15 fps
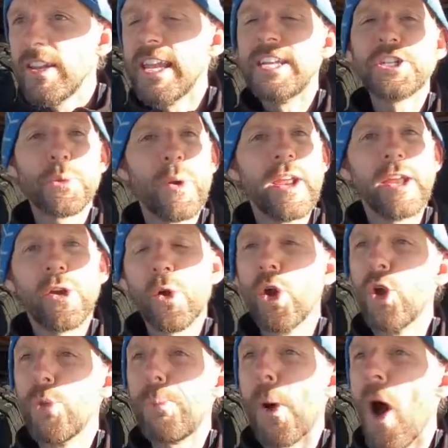need to
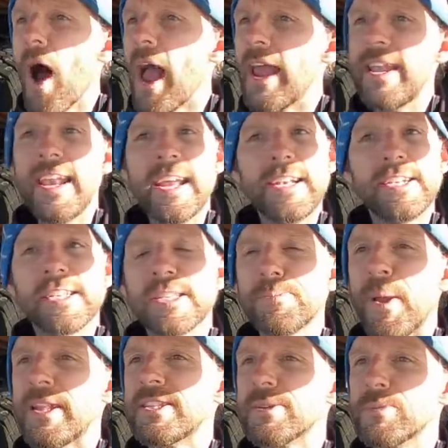regroup, I need to
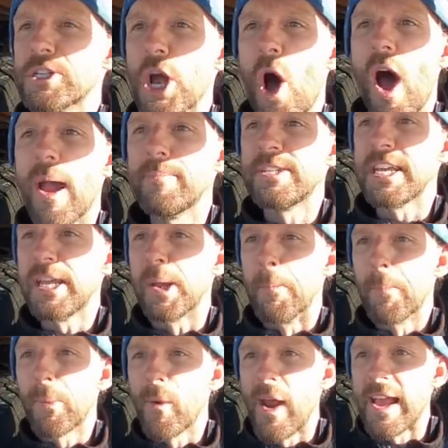spend some time,
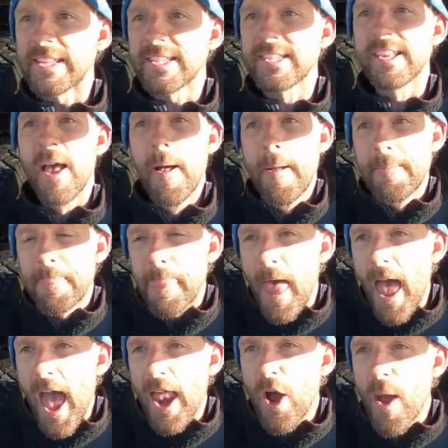decompress,
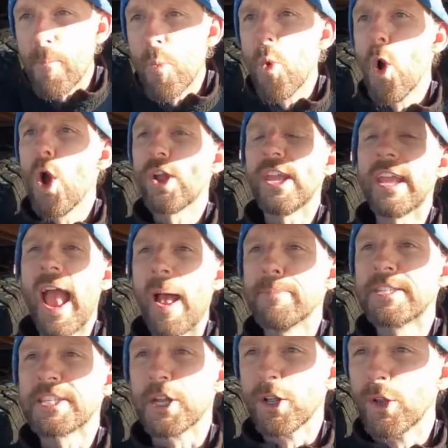and I'm working
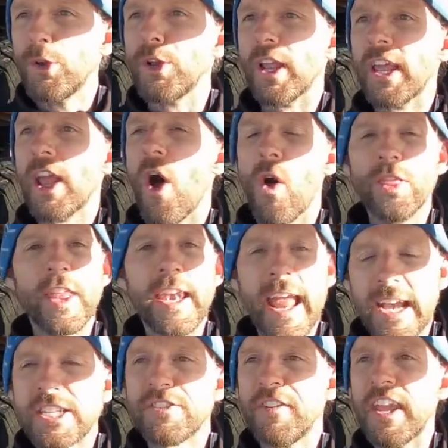absolutely on the
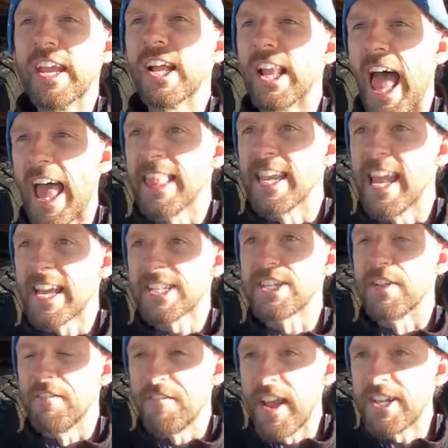next vehicle and the next
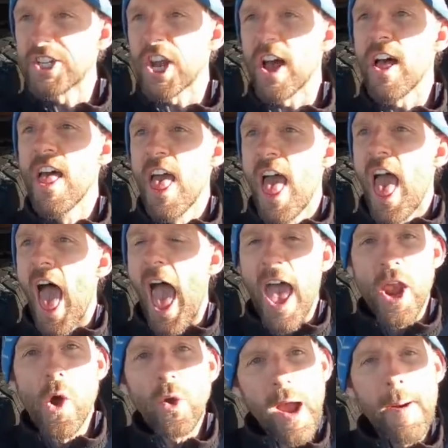adventure.
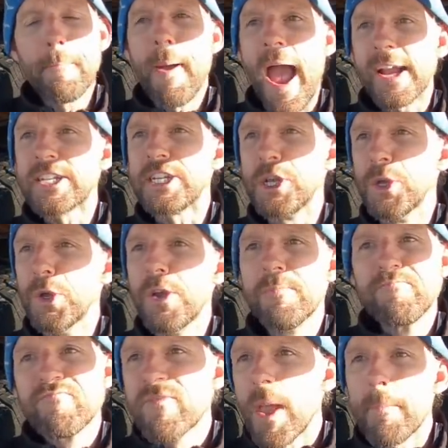And I'll come back to you,
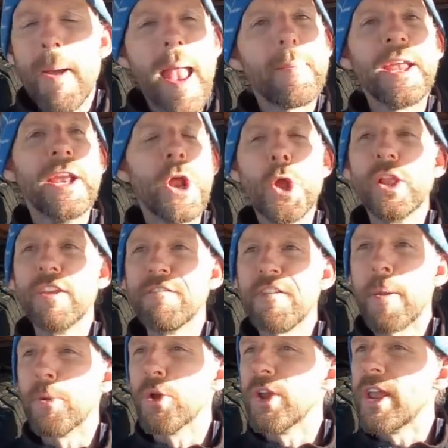maybe in early
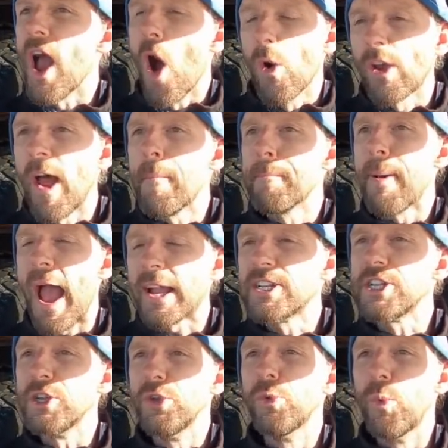February, I'll come back
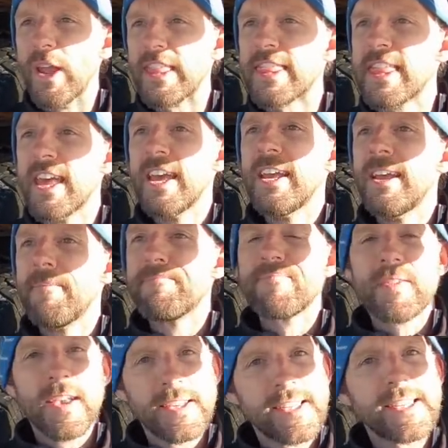to you with
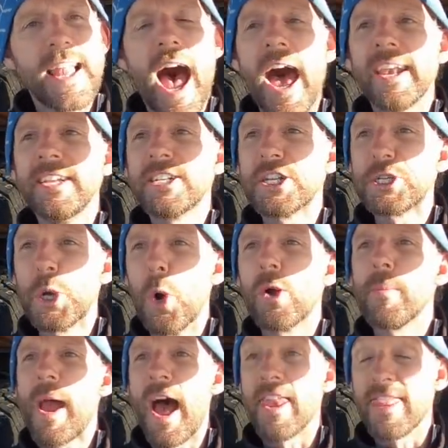starting to
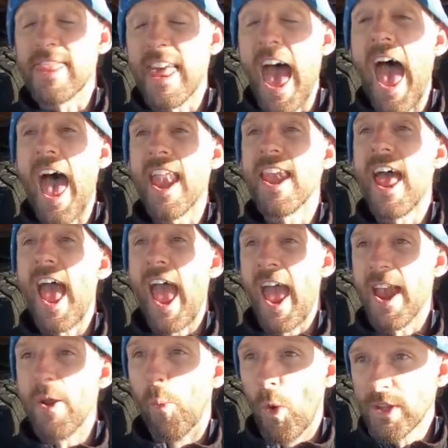talk about that
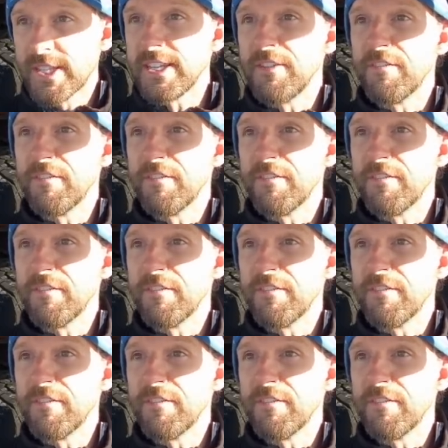and what's